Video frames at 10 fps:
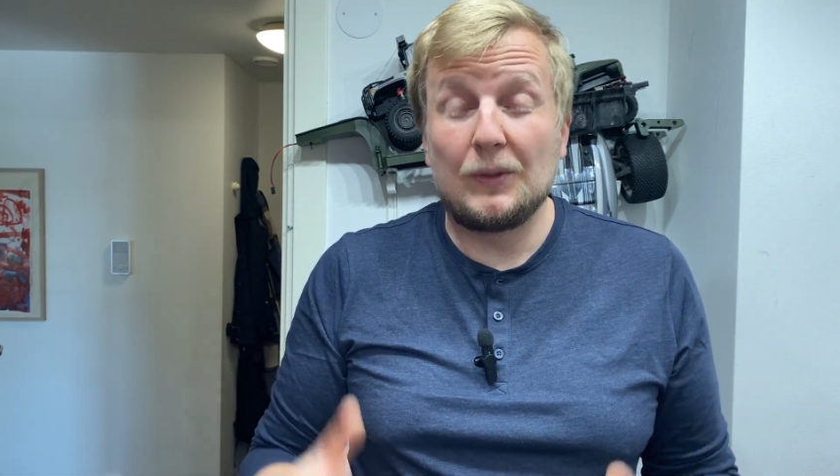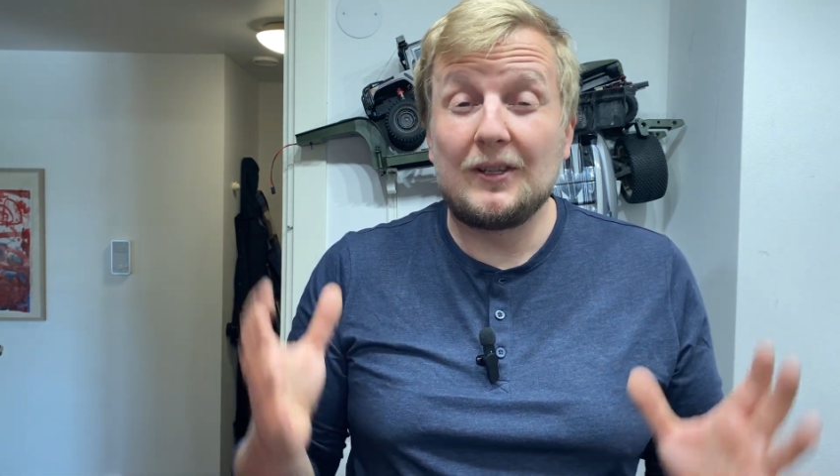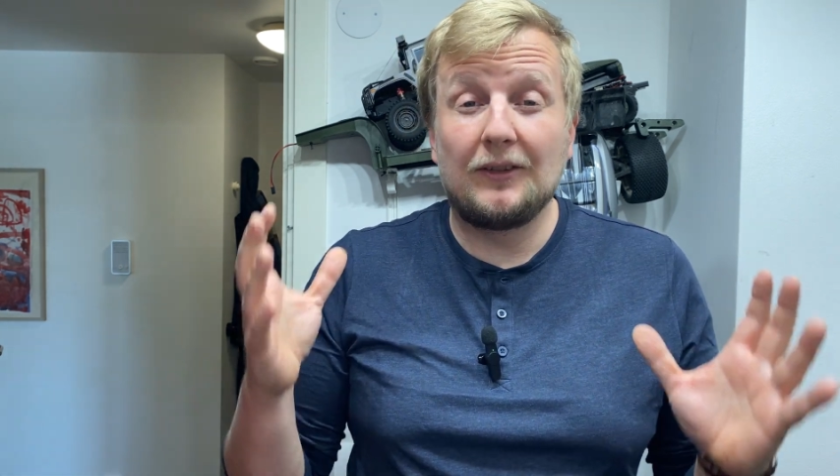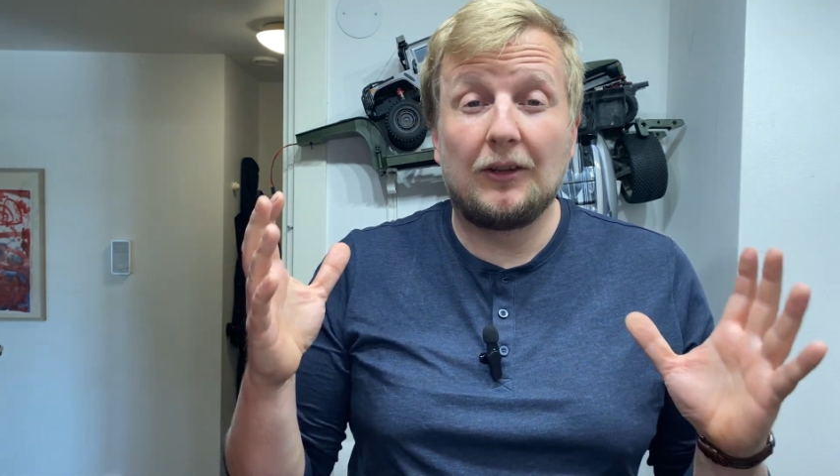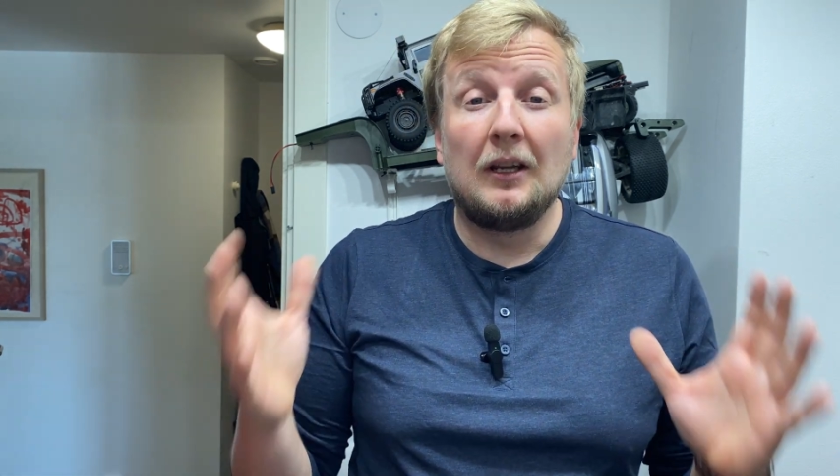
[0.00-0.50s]

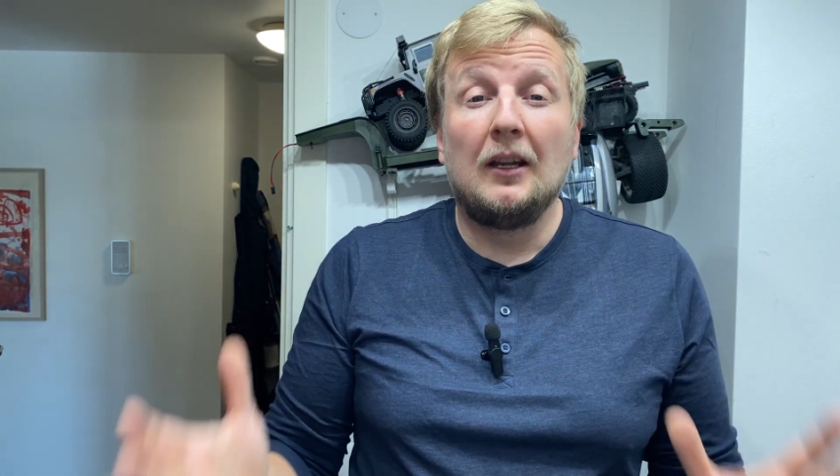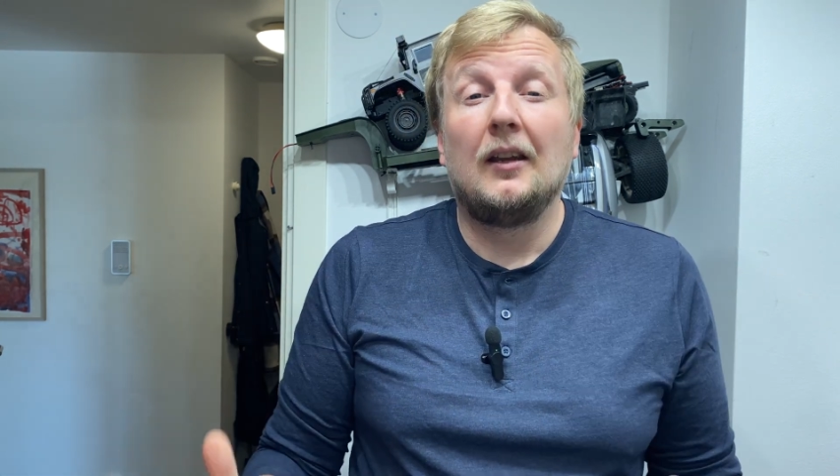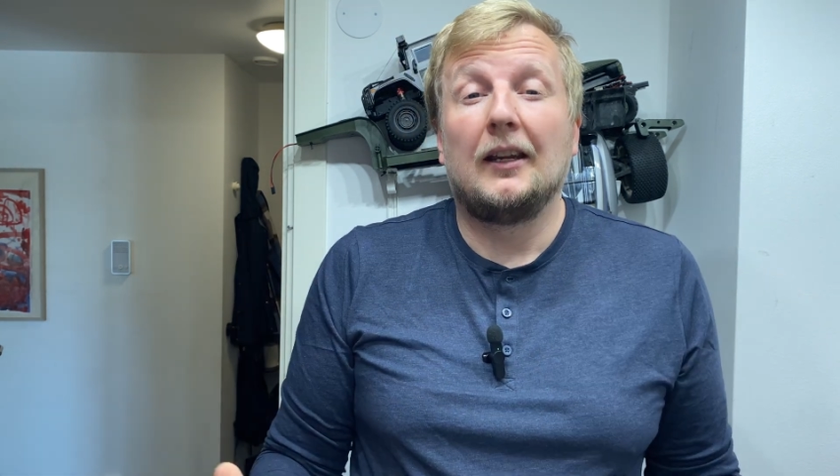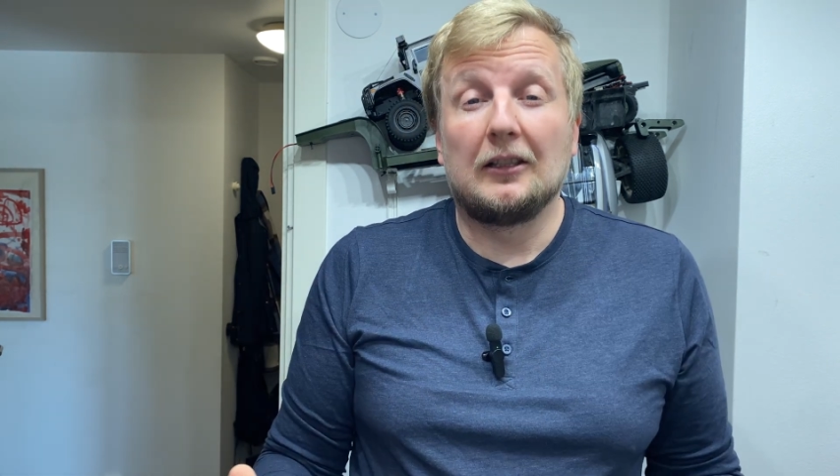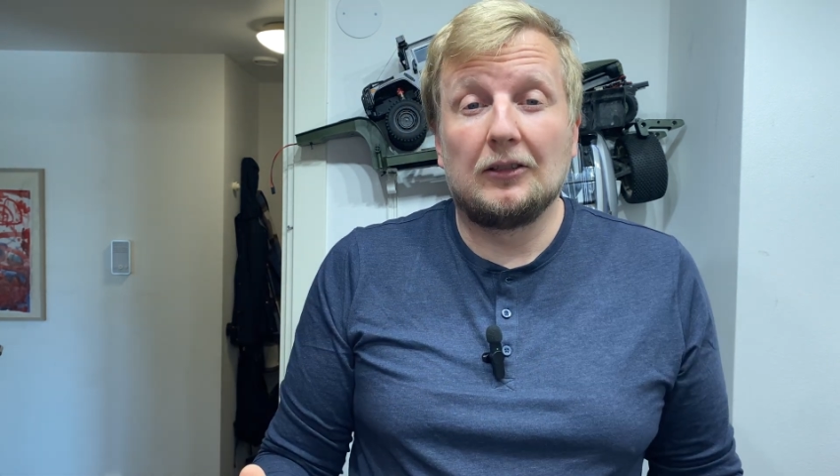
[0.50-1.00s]
which is
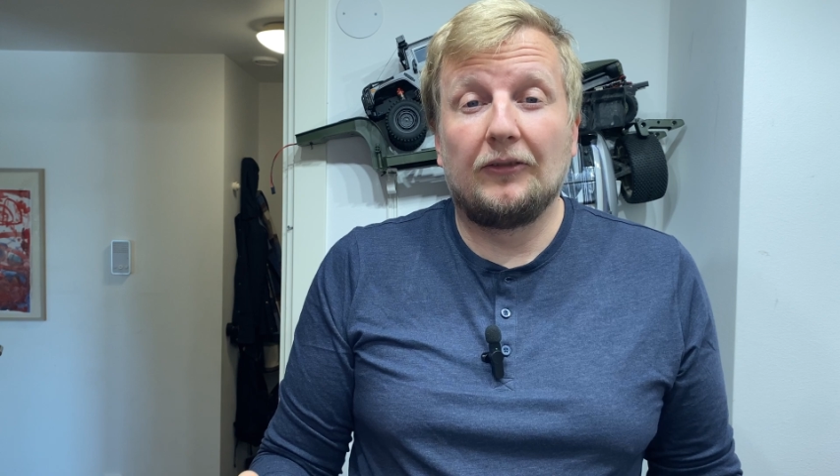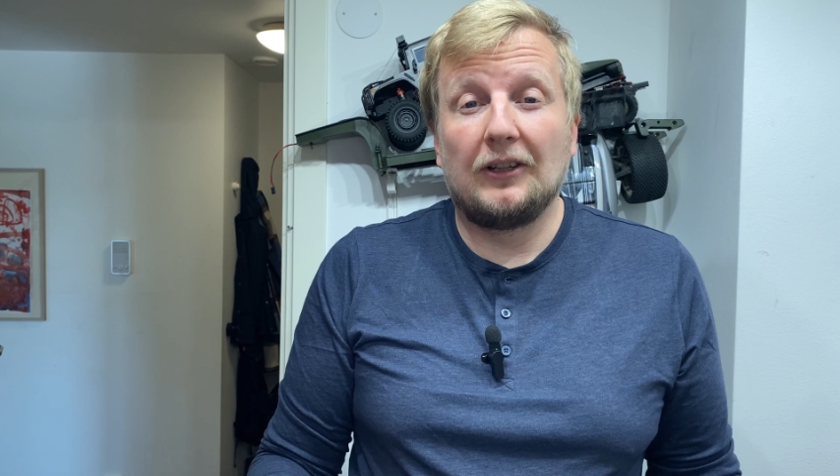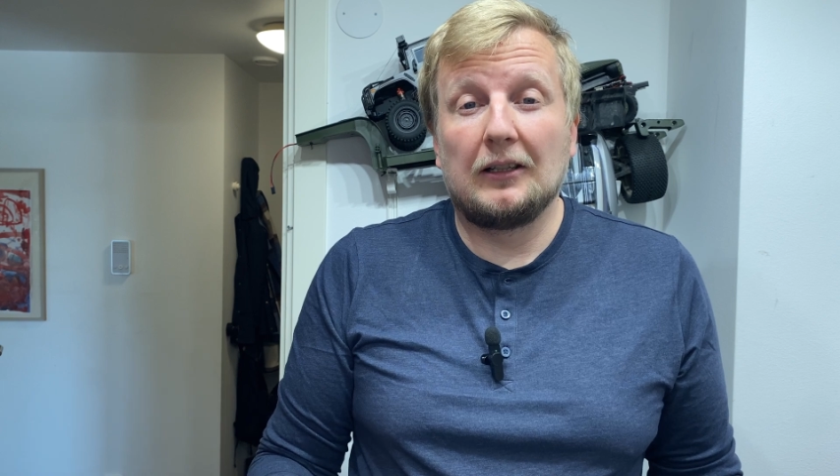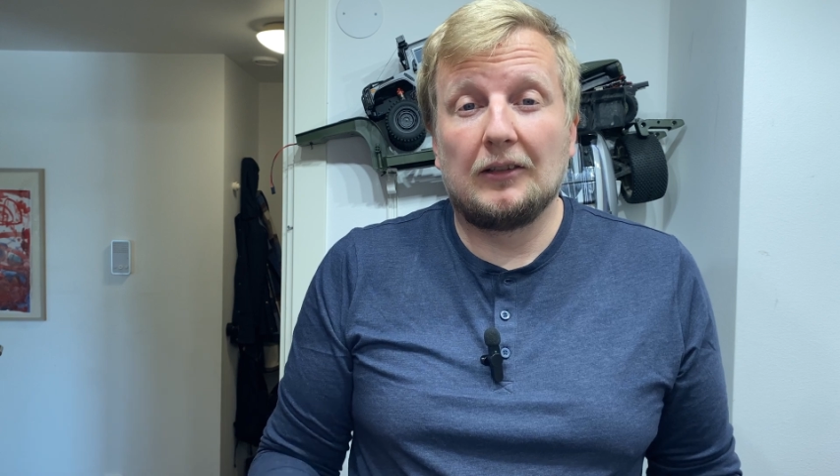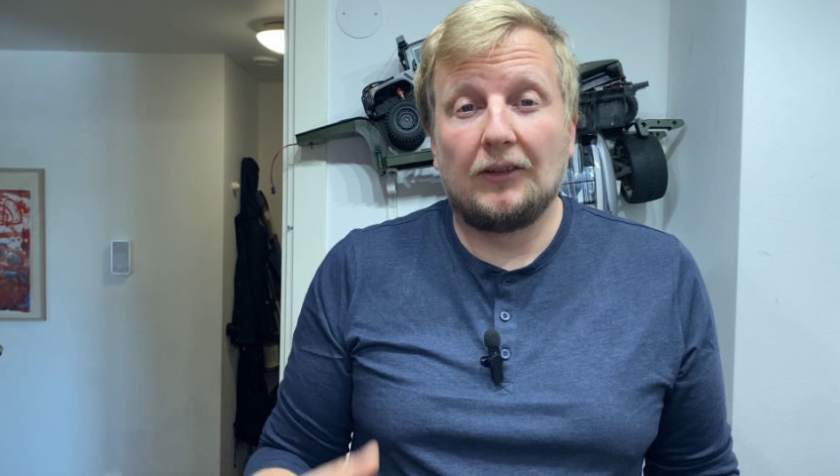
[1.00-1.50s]
a good
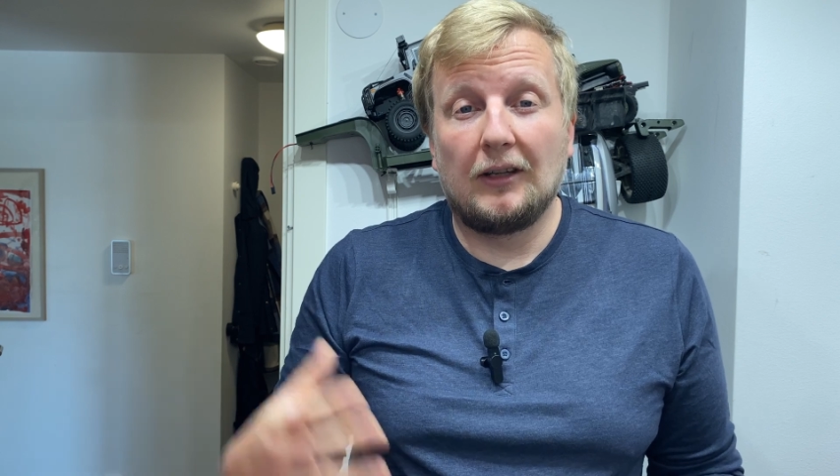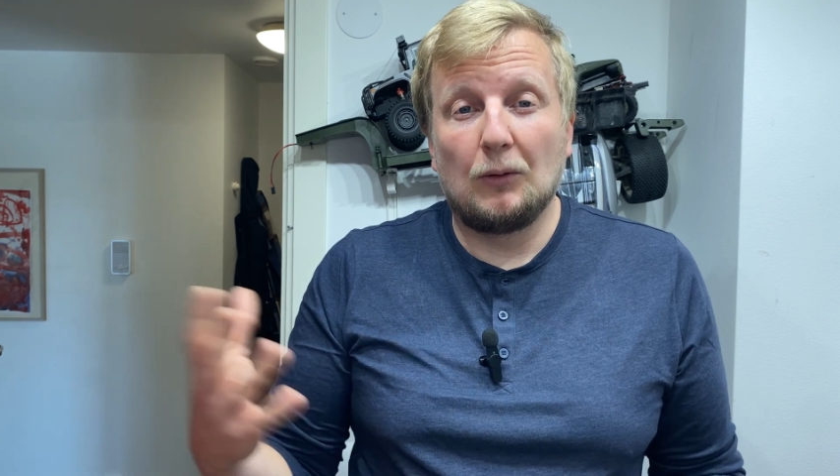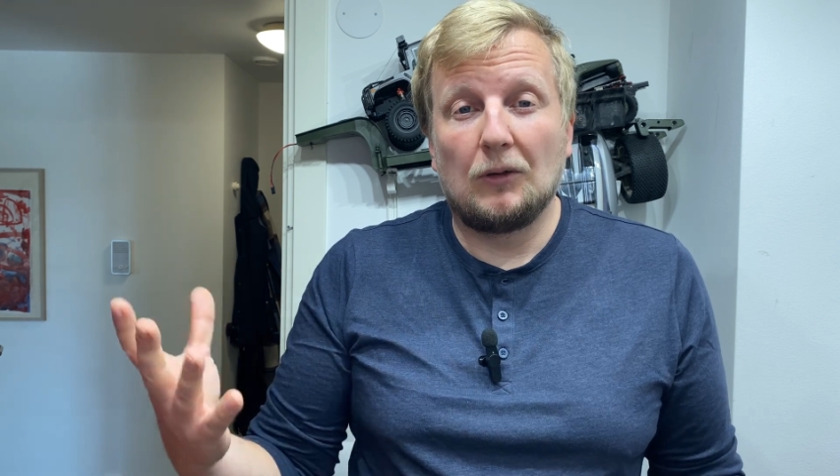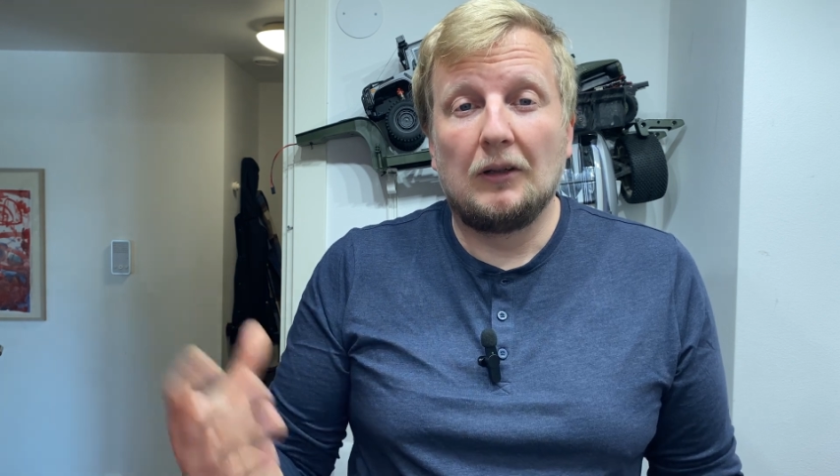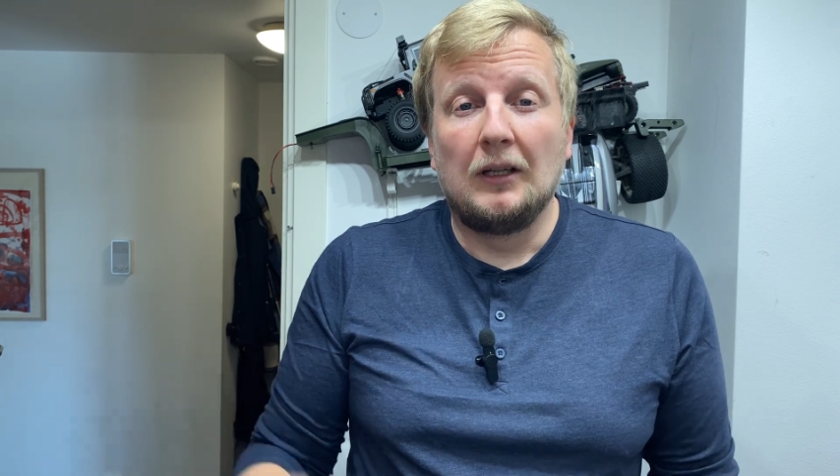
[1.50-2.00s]
thing because they
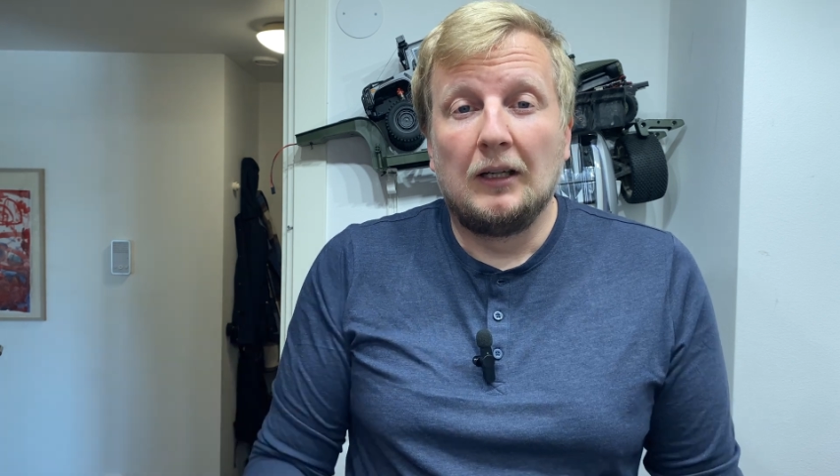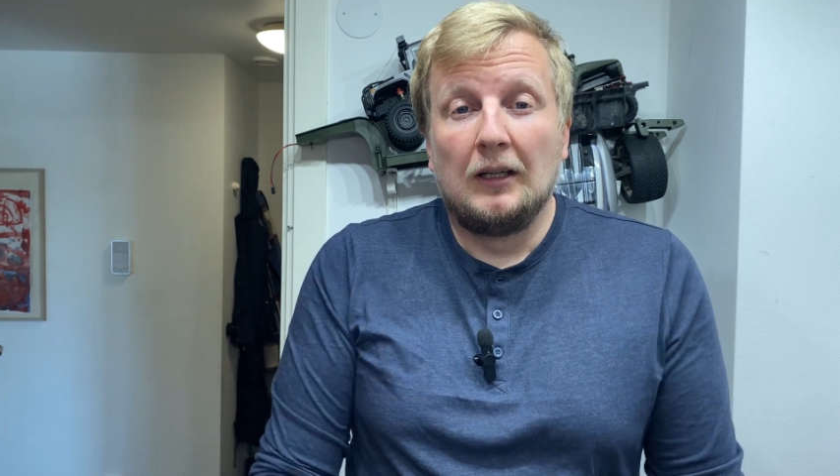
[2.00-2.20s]
were